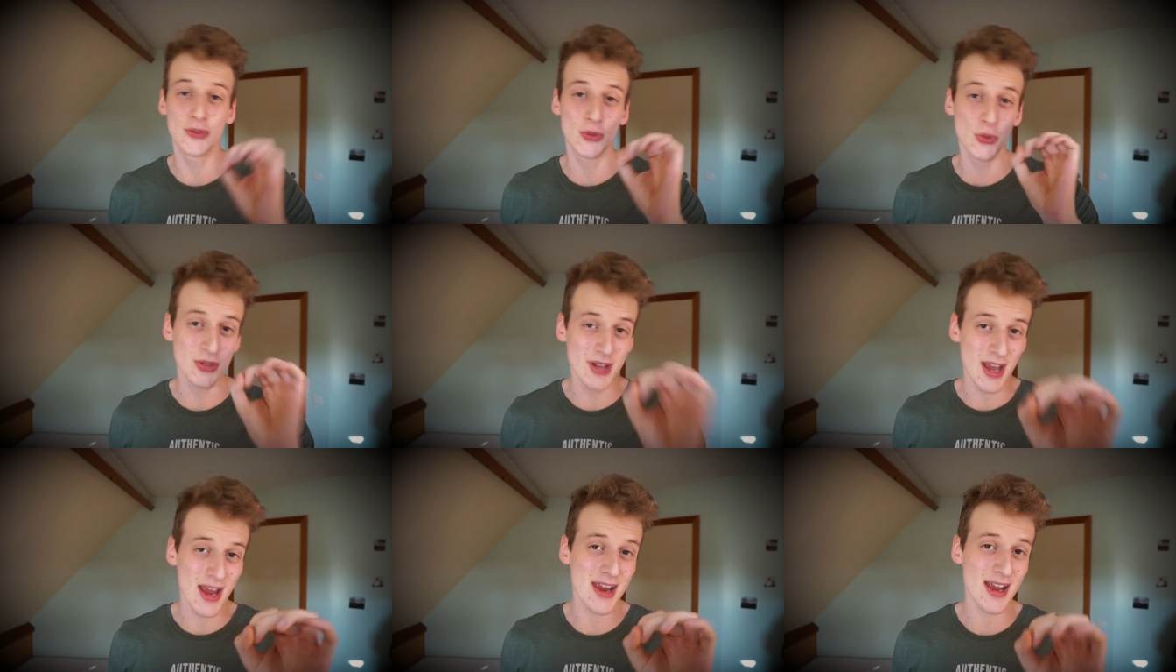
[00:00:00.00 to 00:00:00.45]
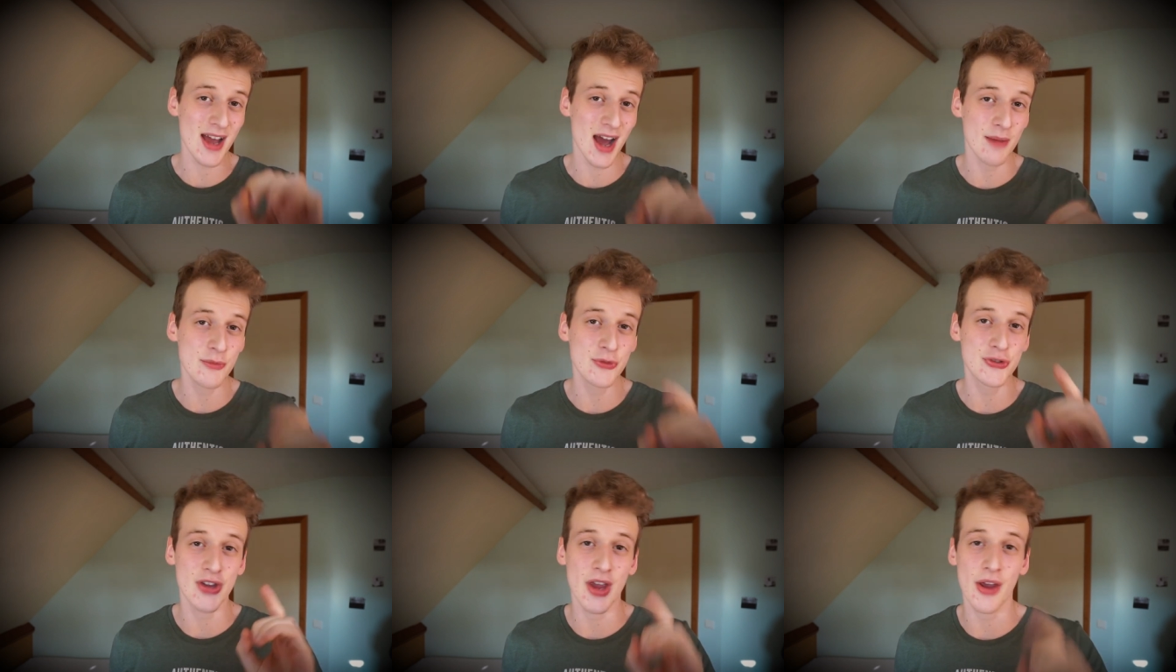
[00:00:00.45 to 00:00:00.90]
today
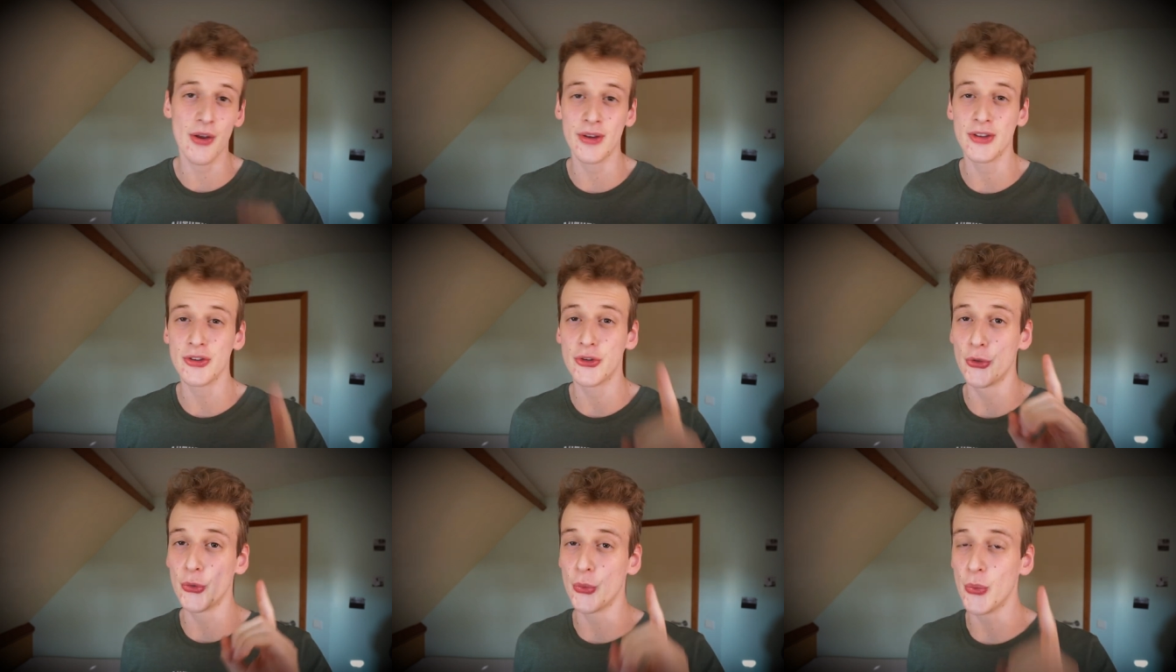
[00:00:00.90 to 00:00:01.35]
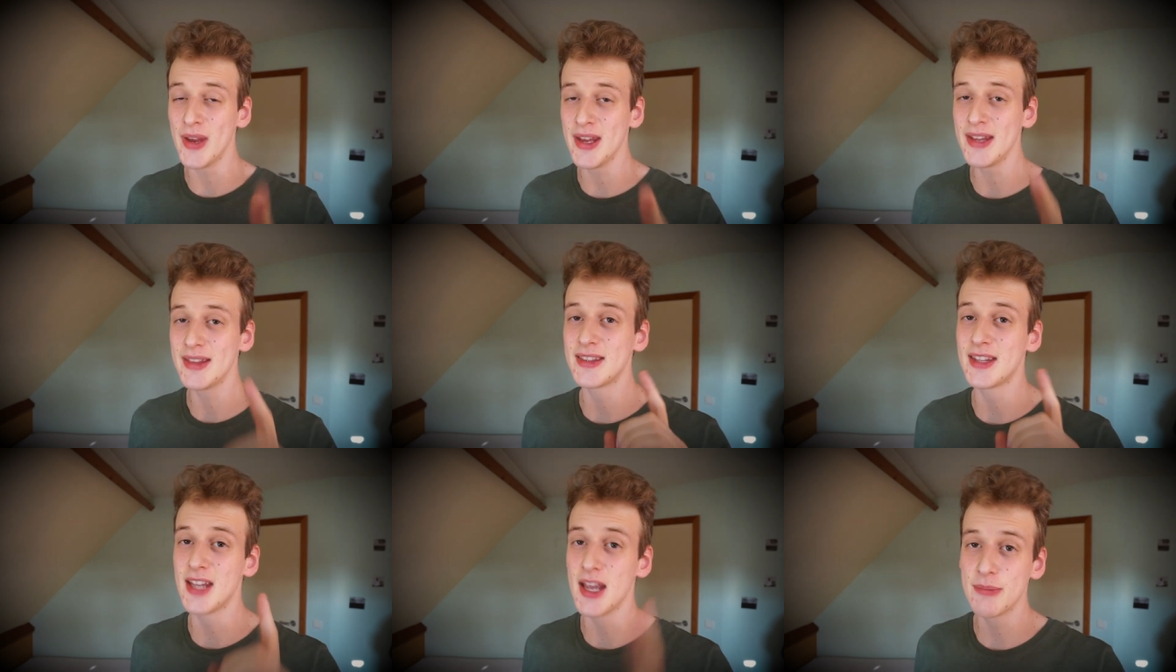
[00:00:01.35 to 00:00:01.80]
I'm sharing
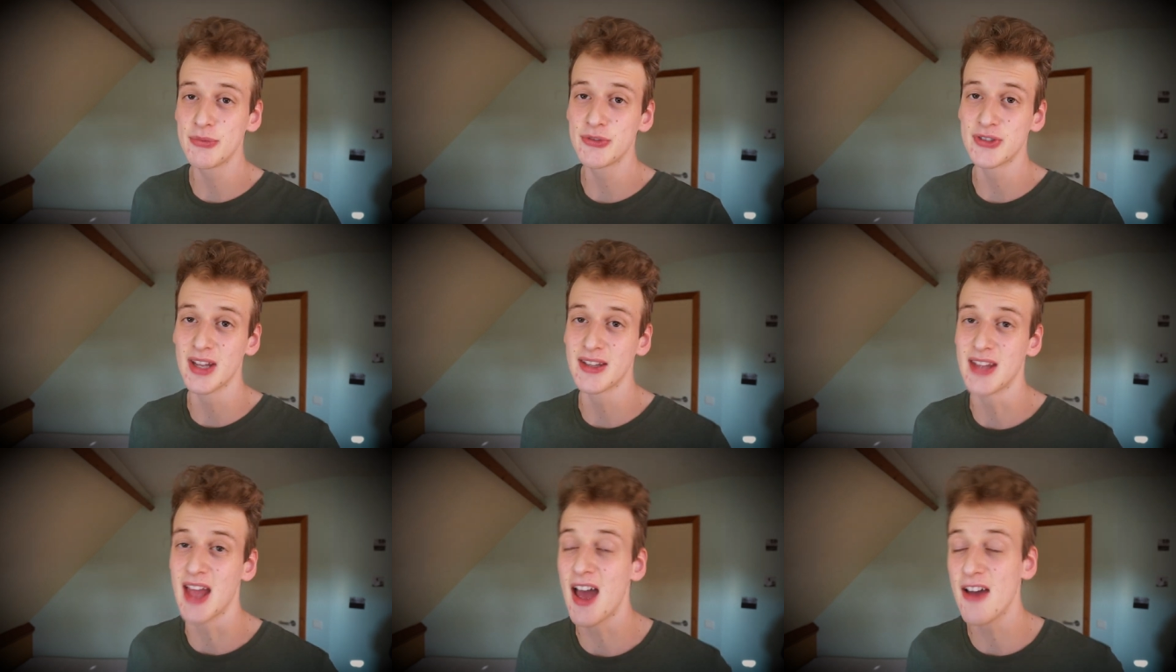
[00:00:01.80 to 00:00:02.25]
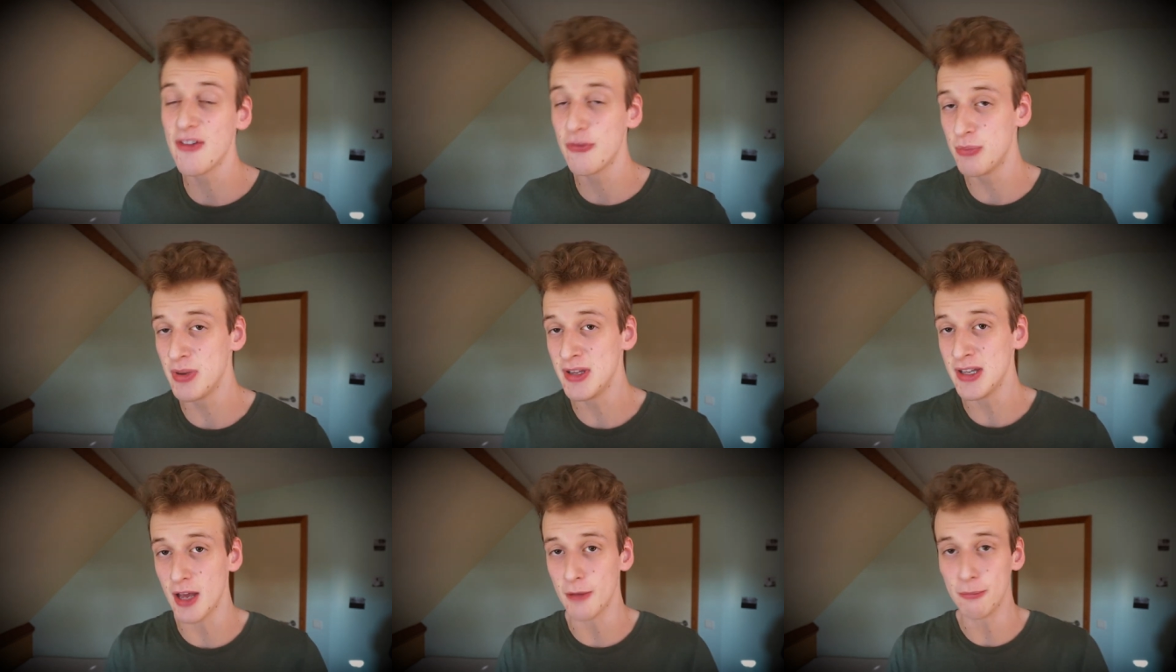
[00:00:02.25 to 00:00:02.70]
3 tips that have
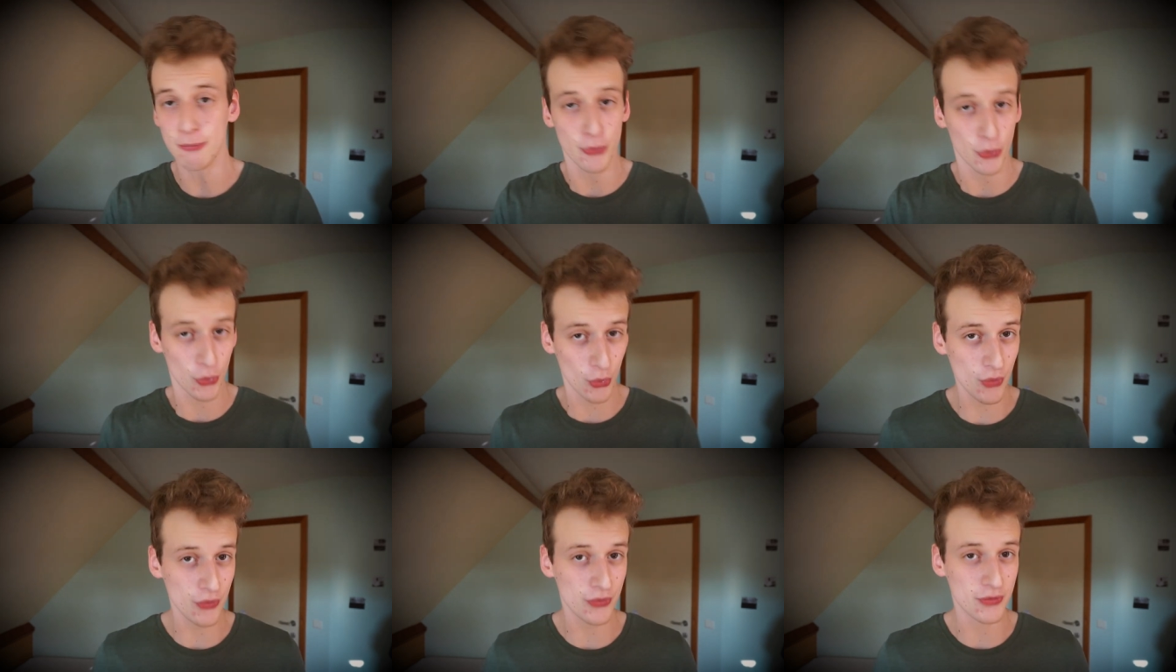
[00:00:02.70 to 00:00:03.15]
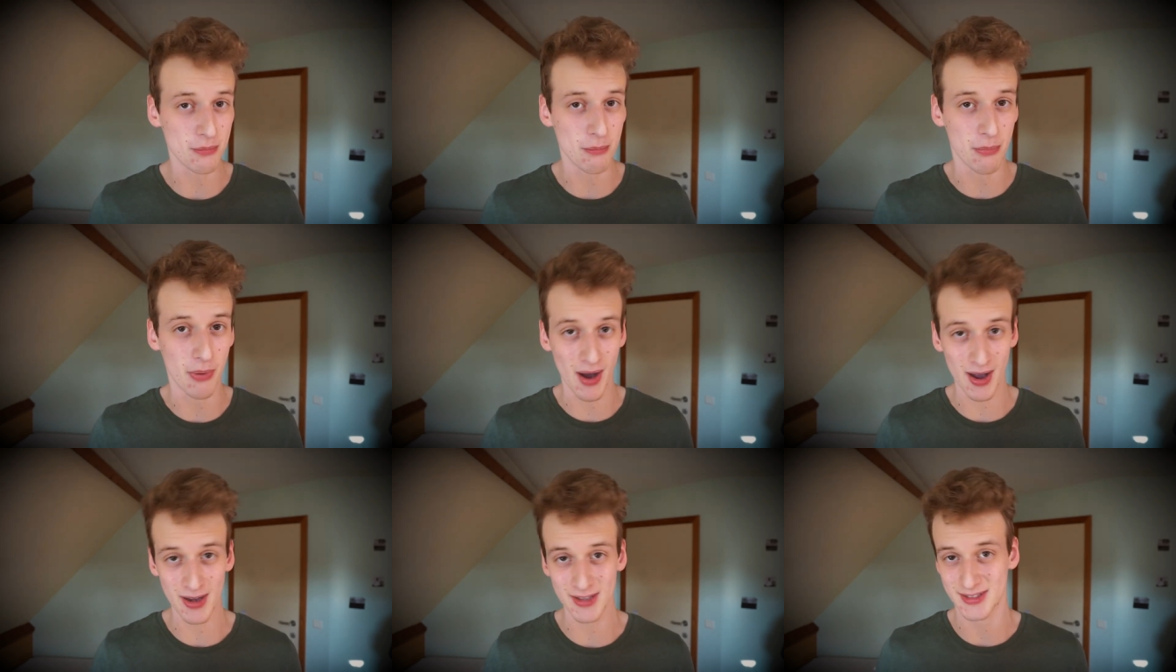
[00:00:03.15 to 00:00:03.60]
been approved
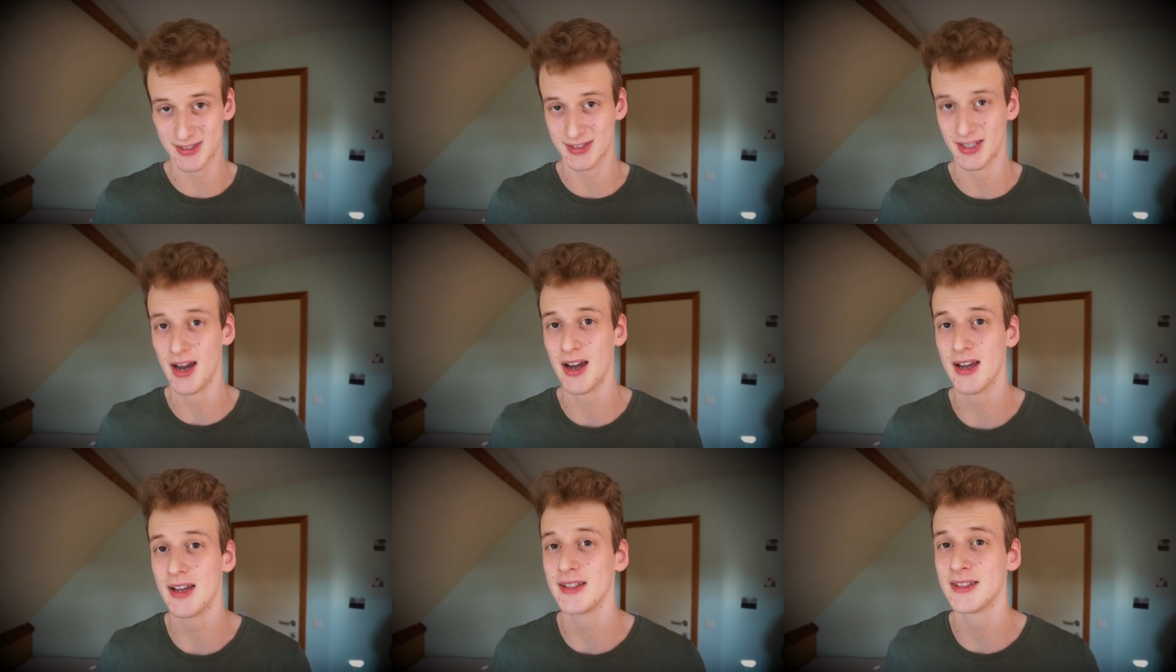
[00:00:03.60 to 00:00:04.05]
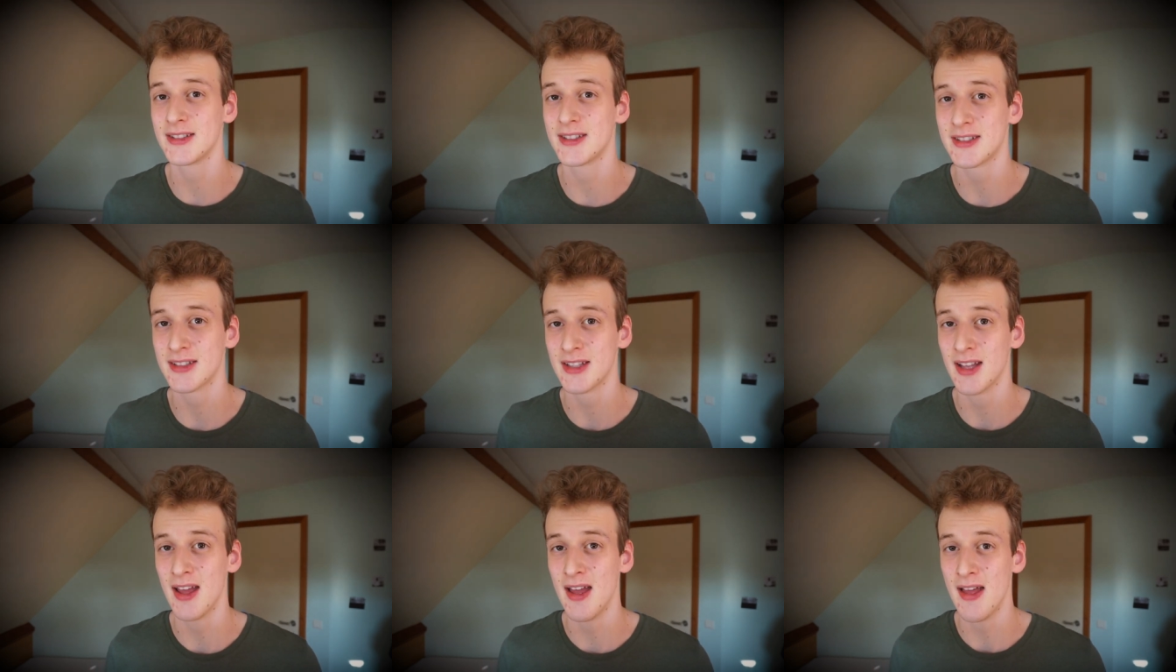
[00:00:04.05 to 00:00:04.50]
by science